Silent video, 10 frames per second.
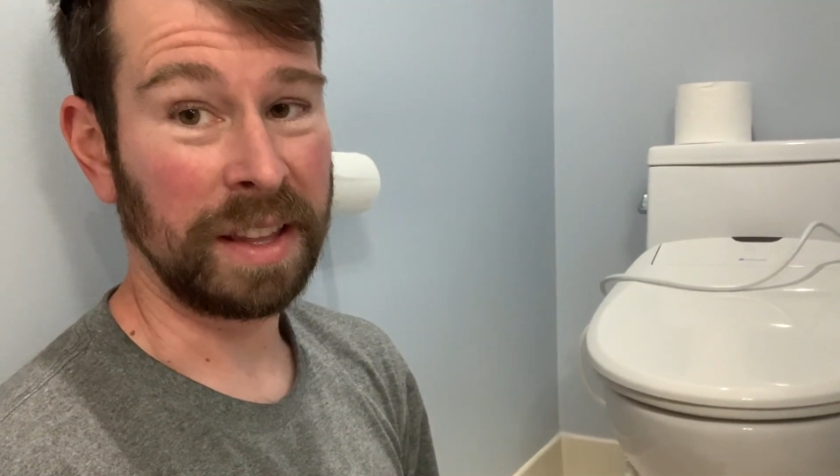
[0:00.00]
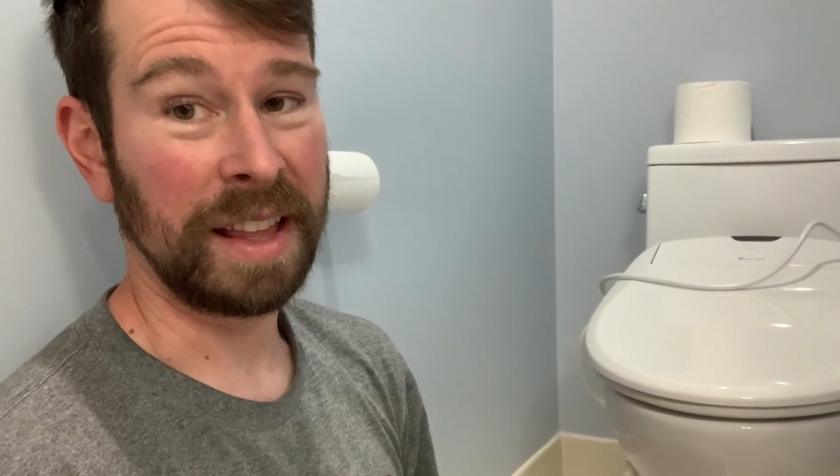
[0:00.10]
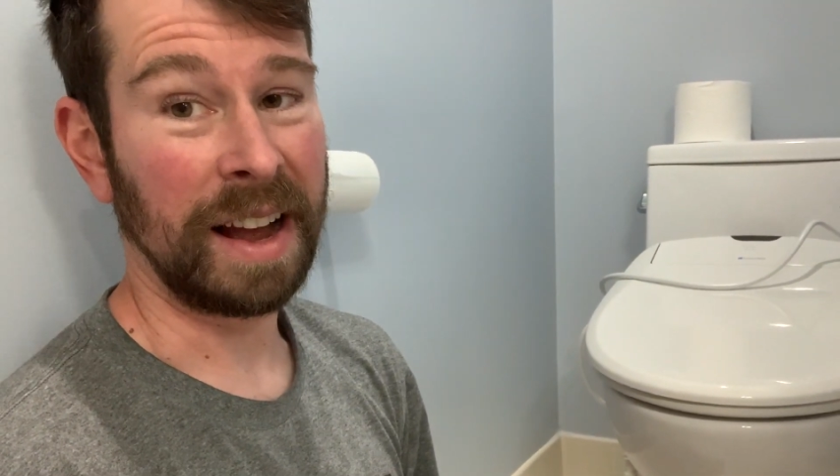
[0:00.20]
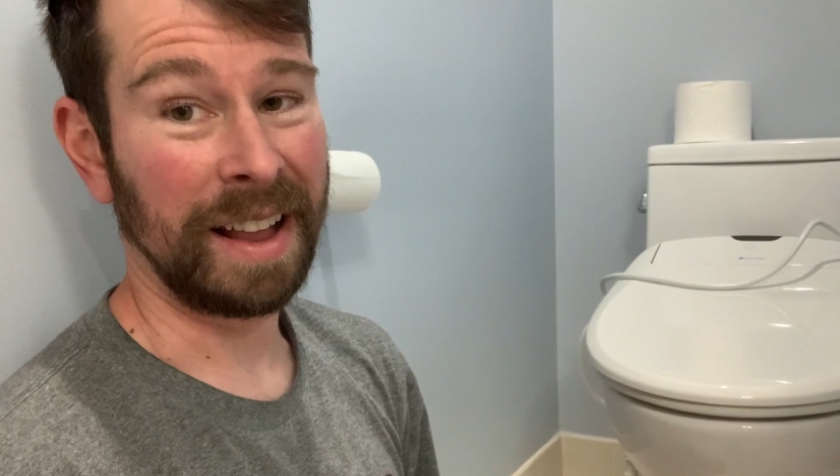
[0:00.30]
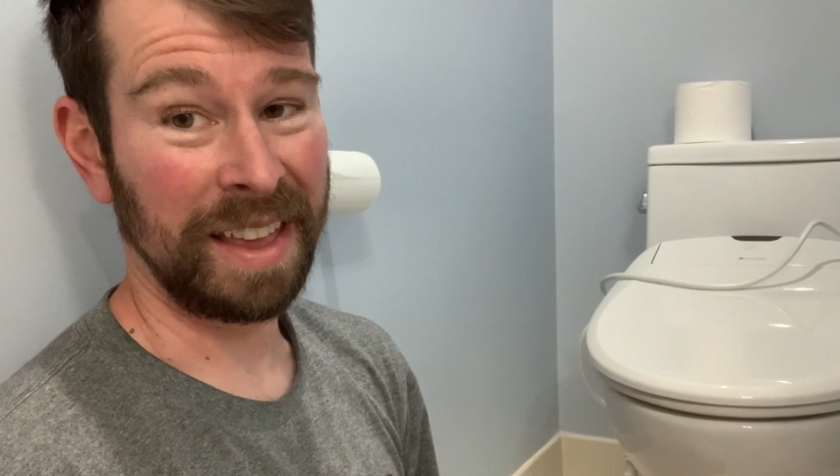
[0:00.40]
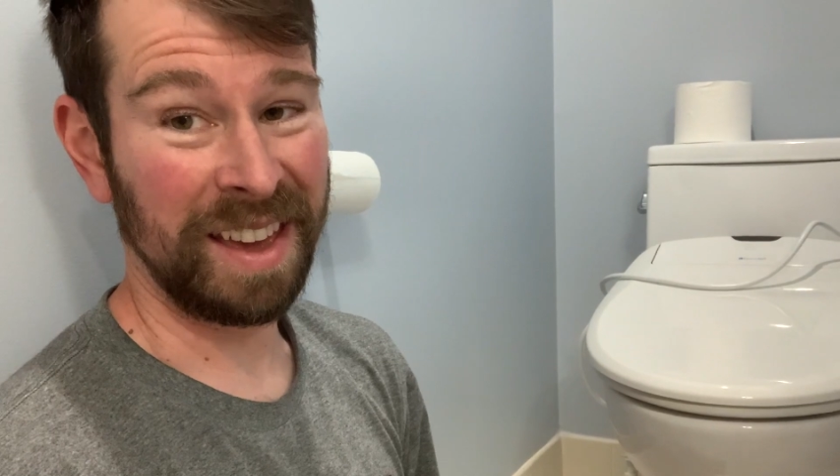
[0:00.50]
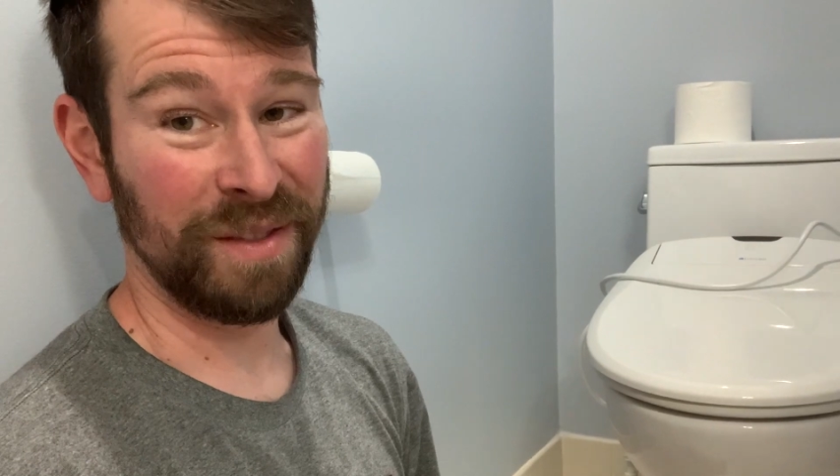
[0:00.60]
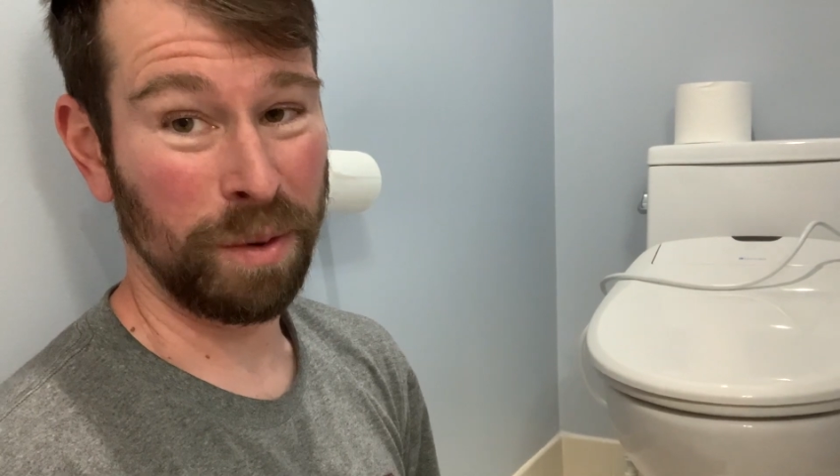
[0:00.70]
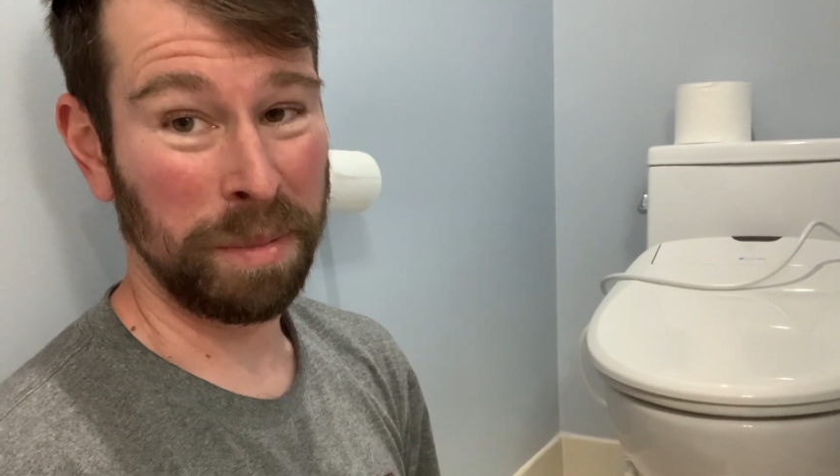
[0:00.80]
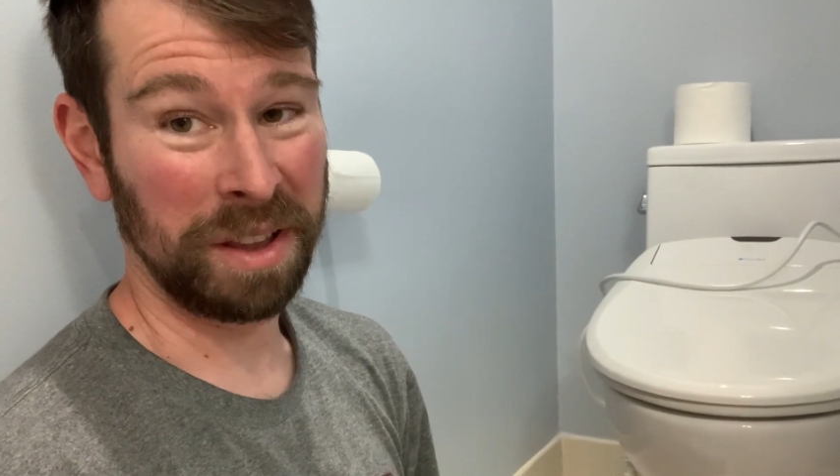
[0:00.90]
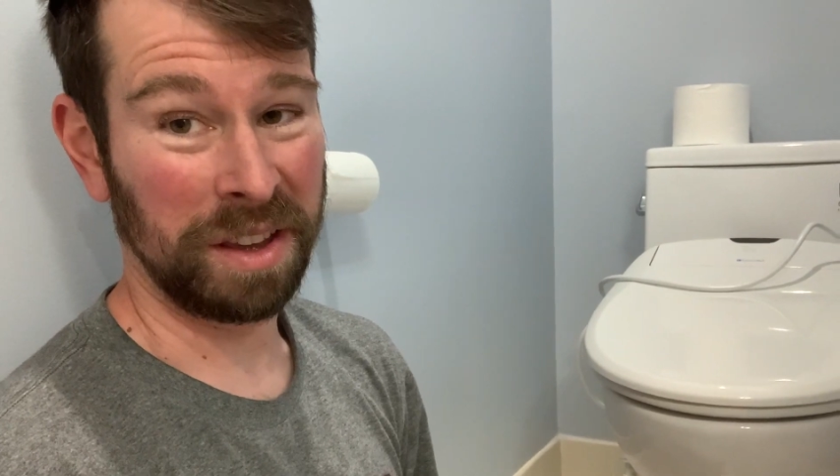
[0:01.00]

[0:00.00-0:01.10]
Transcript: not everybody